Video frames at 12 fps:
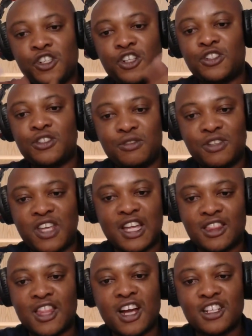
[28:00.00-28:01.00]
just
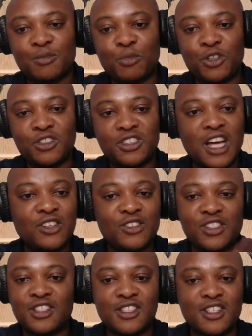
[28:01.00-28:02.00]
get taxed more. You start
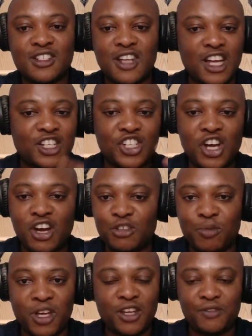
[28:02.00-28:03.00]
losing things like child
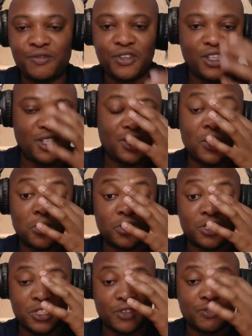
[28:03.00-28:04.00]
benefit, all
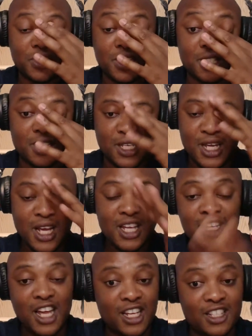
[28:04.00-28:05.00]
sorts of things,
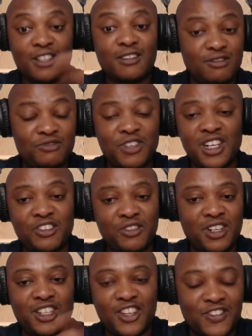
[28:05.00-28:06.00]
like really,
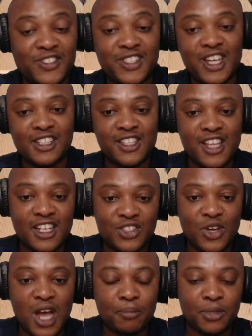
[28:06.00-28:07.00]
really nonsense starts to
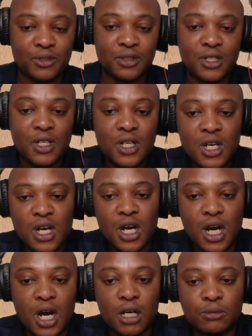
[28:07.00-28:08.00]
happen.
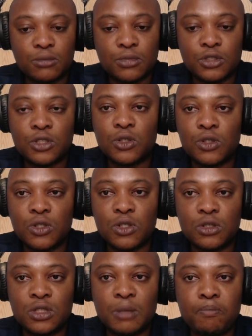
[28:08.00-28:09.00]
So
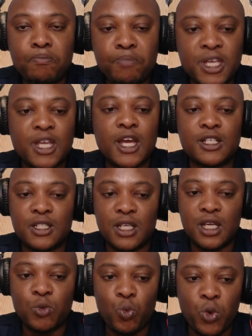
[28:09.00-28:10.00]
the biggest
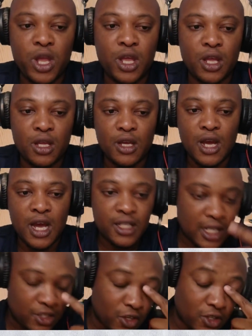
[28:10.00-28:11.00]
way, and
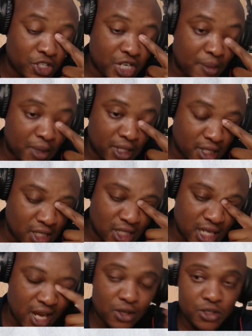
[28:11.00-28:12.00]
Dr. Sharma, this is
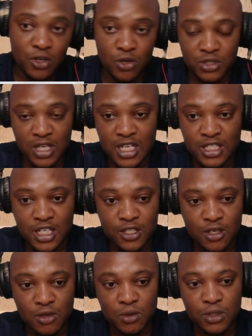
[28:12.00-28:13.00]
now the answer to
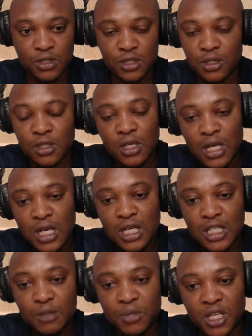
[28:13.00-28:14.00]
your question.
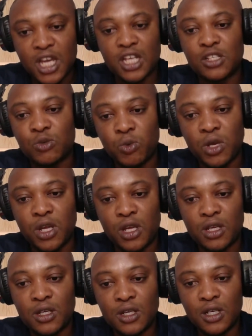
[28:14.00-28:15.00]
The biggest way